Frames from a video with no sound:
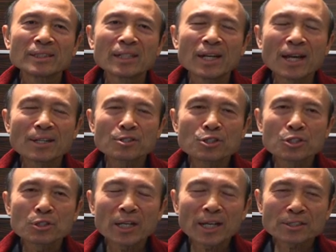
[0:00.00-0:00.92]
and
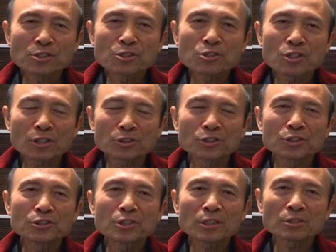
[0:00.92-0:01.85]
she likes to talk to
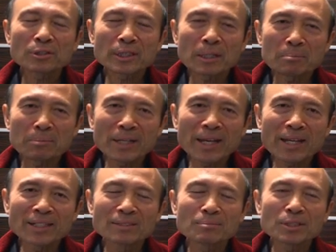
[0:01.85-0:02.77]
you, not to
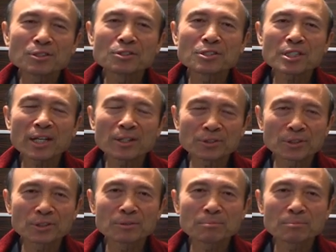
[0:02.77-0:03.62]
complain, but to tell you.